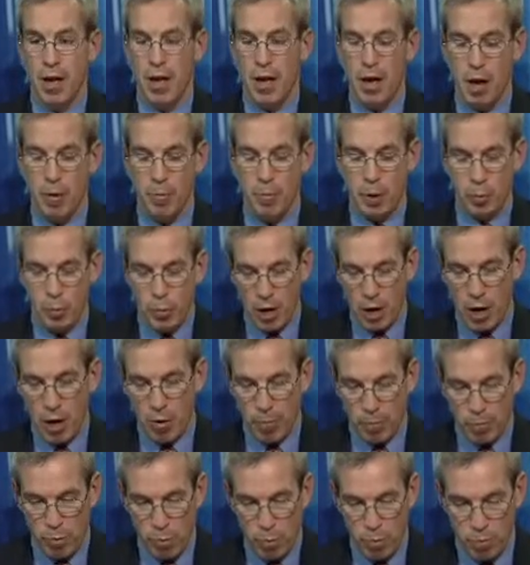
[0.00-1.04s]
I mean, what
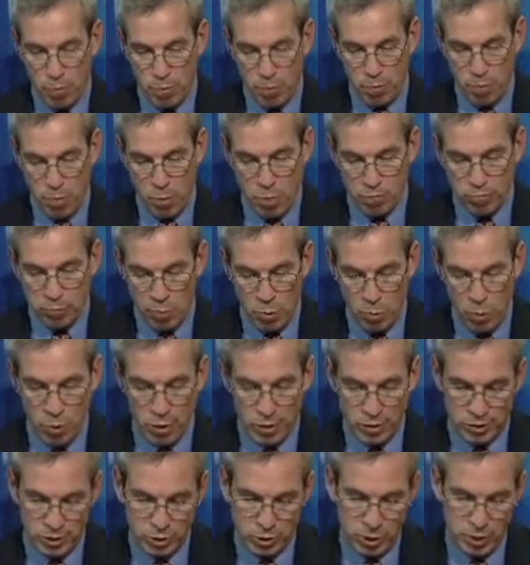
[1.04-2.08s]
our
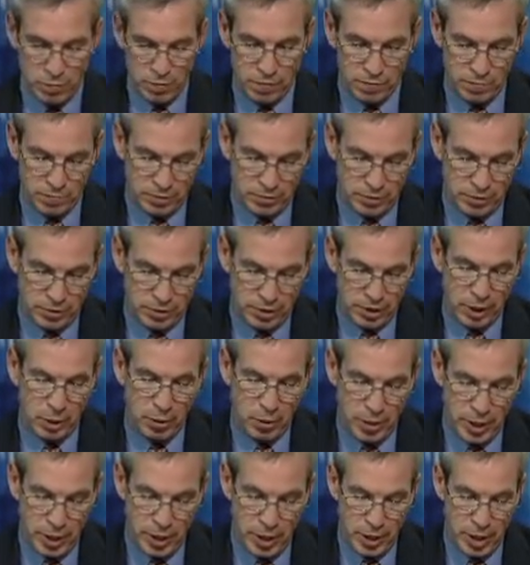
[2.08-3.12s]
report sort of
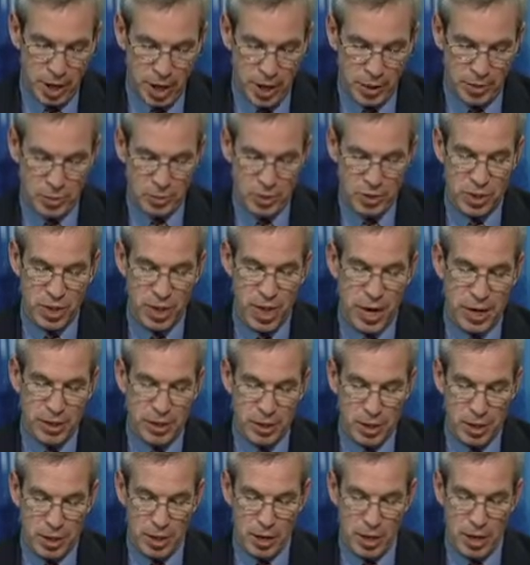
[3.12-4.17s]
zeroed in on was that
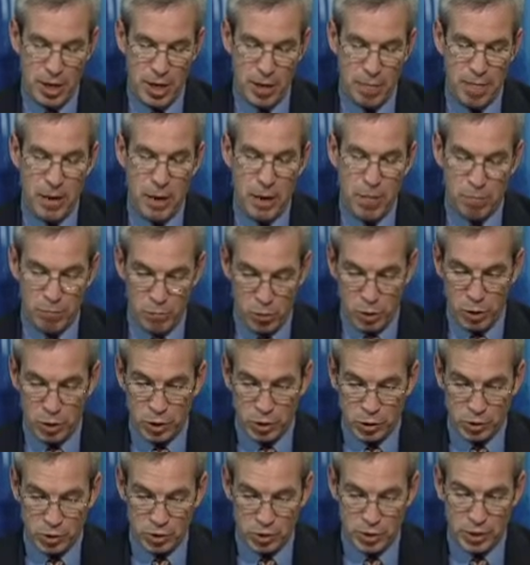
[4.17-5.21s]

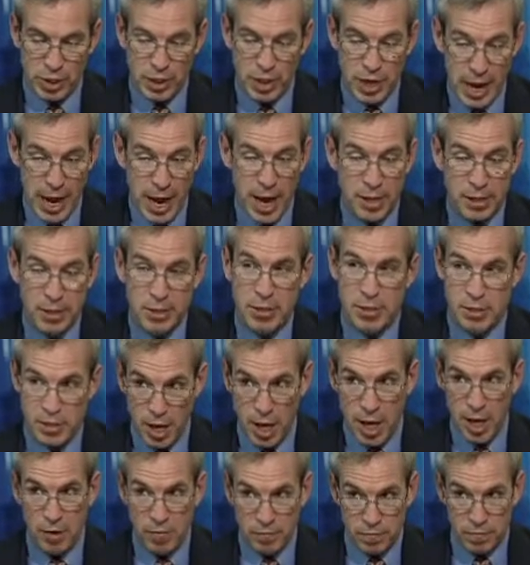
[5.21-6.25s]
mergers can
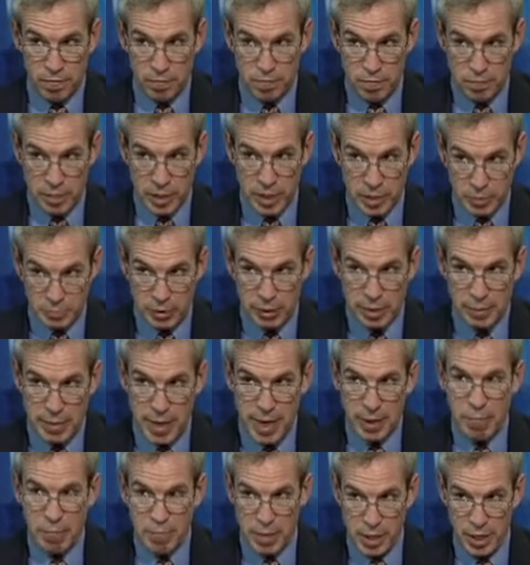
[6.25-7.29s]
save minimal
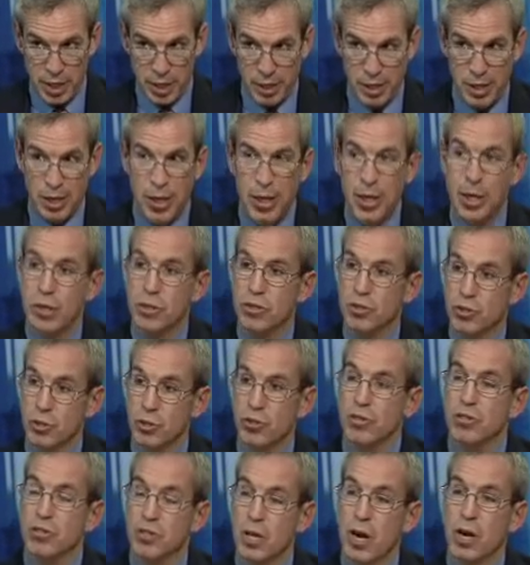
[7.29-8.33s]
amount of money in
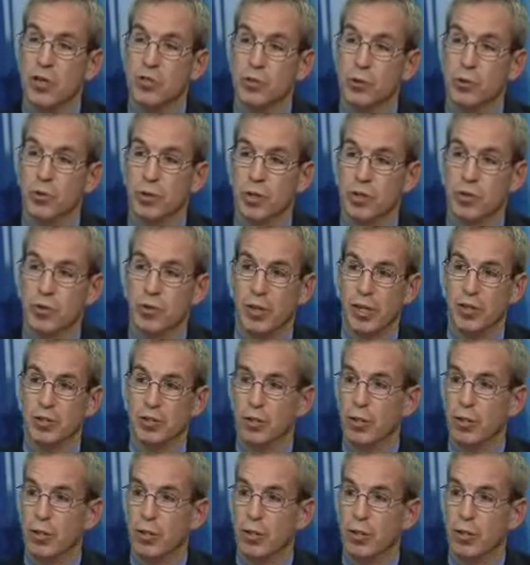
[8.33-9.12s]
certain size school districts.